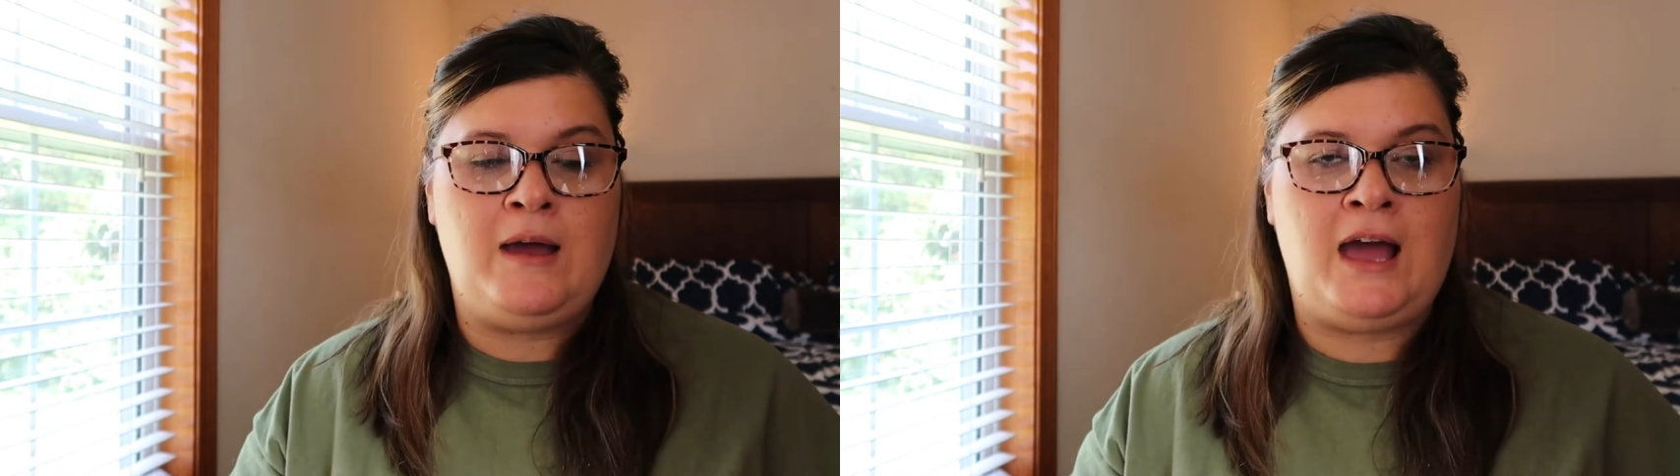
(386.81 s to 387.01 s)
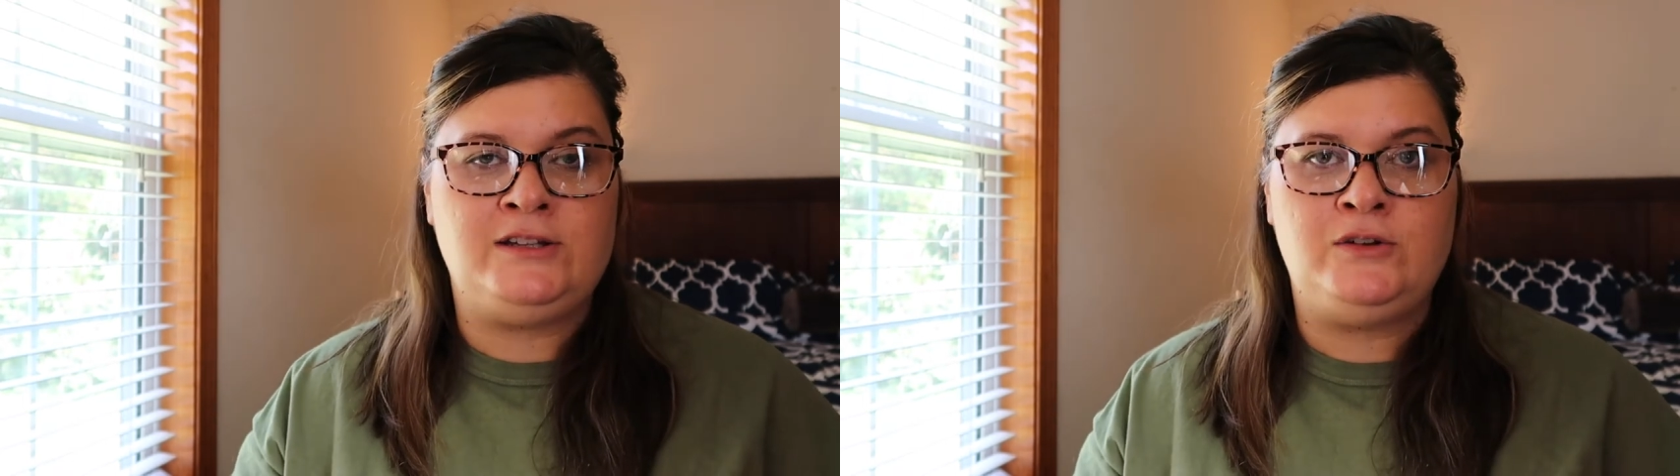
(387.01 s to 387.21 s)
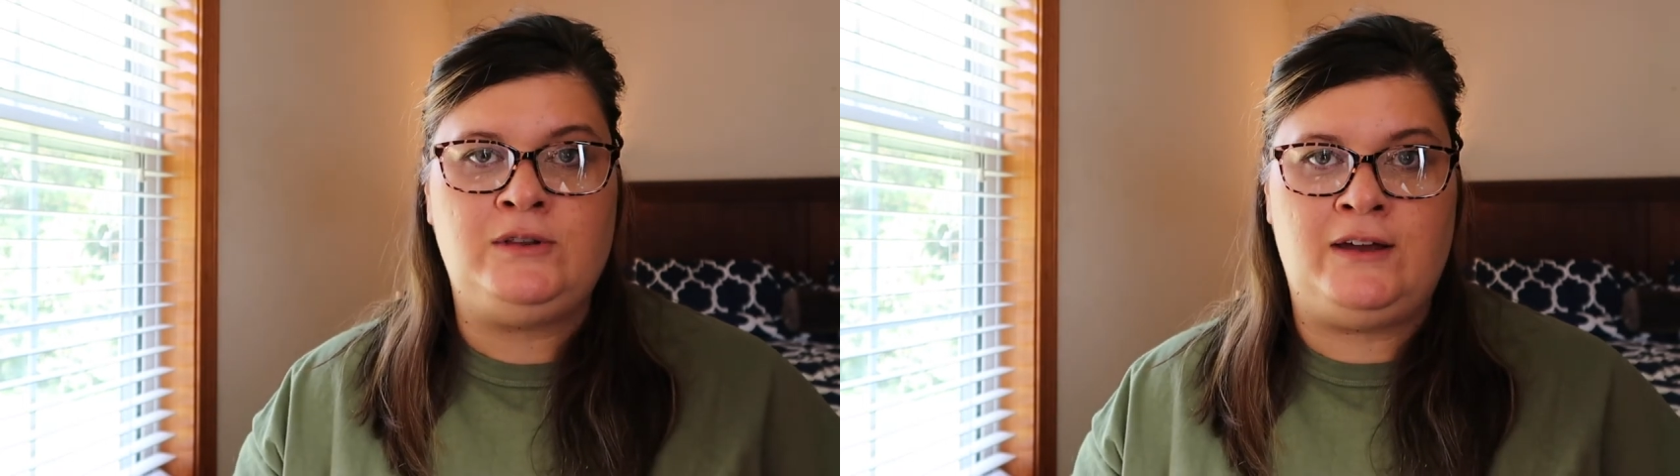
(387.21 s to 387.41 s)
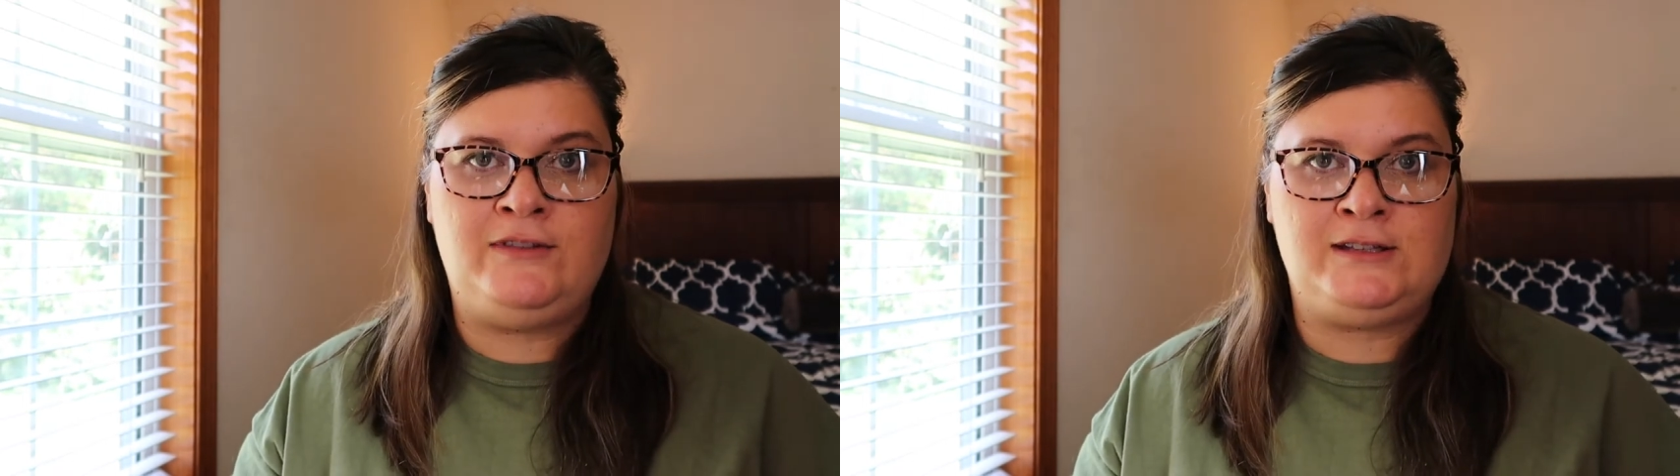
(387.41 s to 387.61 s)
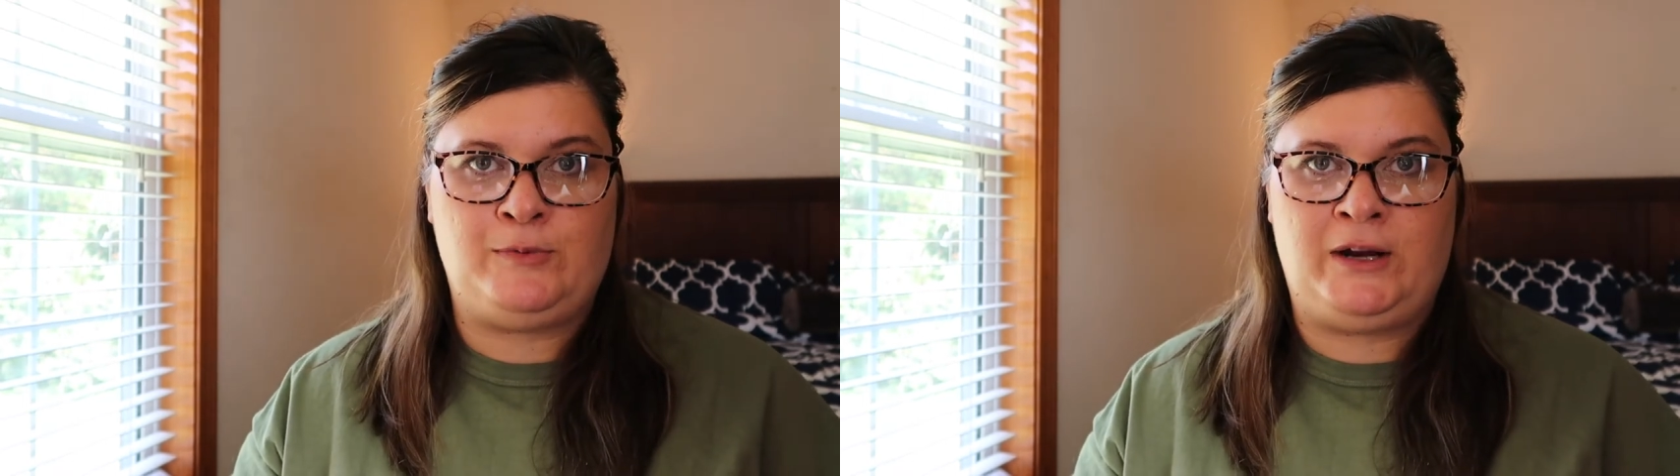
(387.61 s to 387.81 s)
I do love
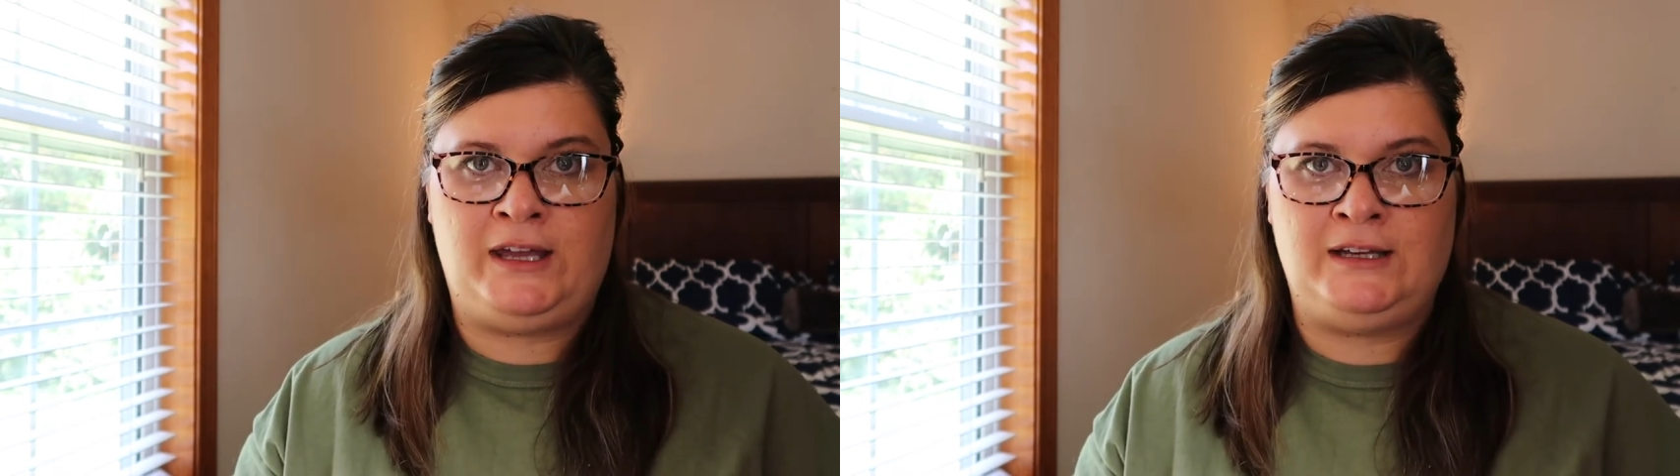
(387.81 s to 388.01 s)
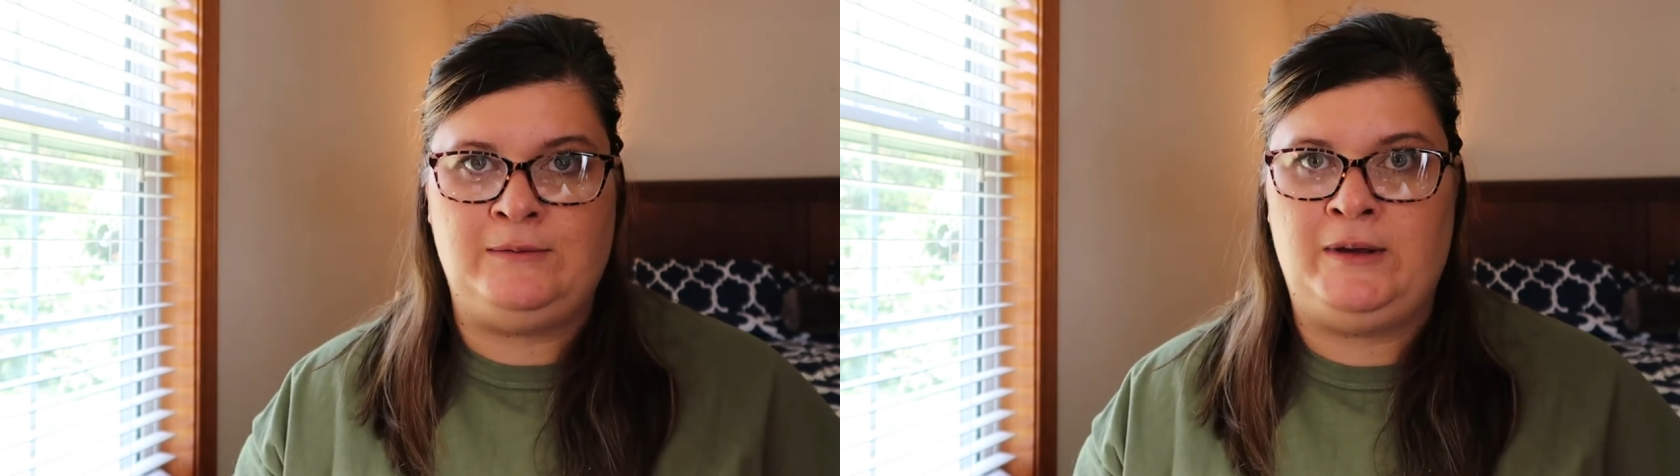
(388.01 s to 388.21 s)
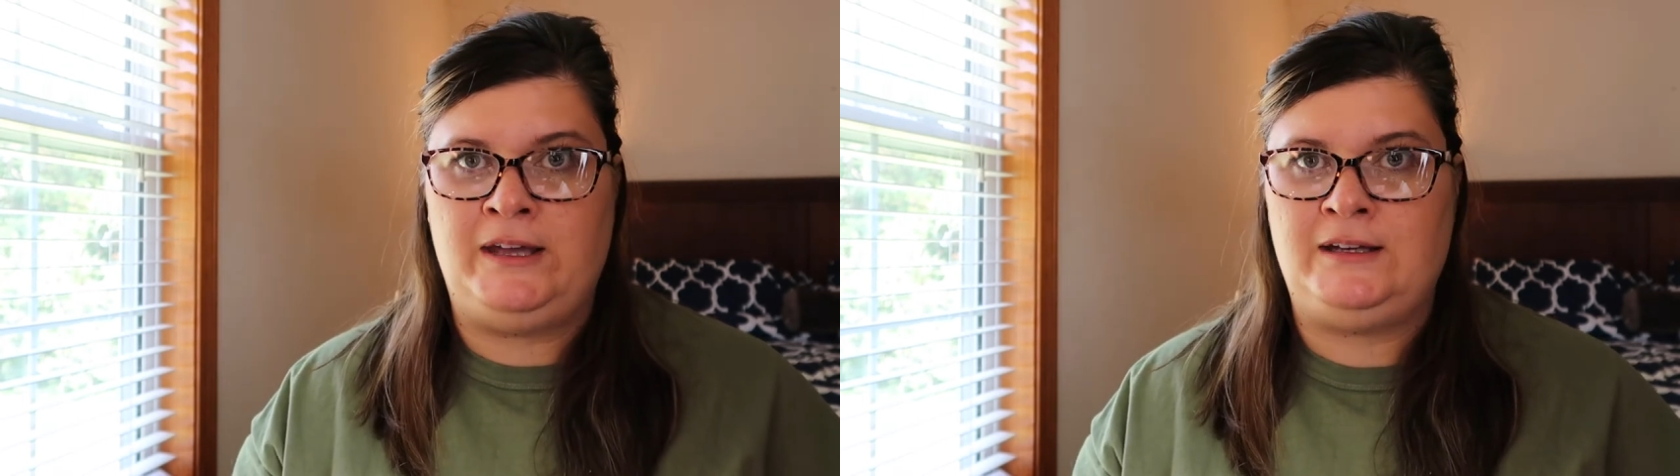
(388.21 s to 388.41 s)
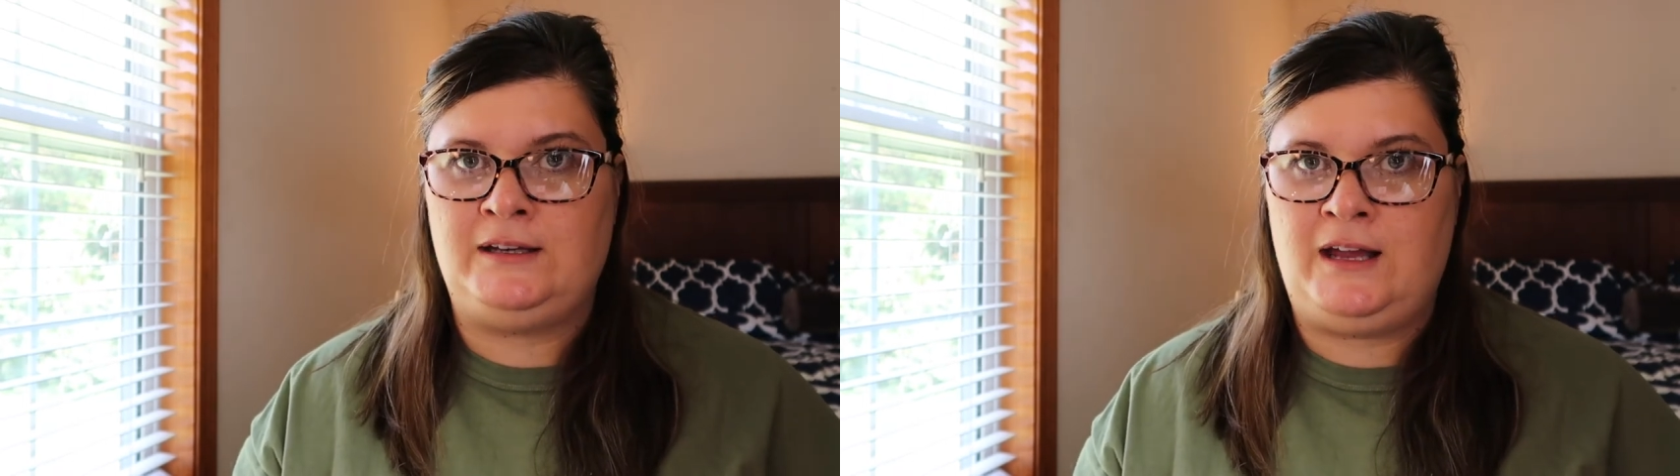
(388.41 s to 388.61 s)
this brand, but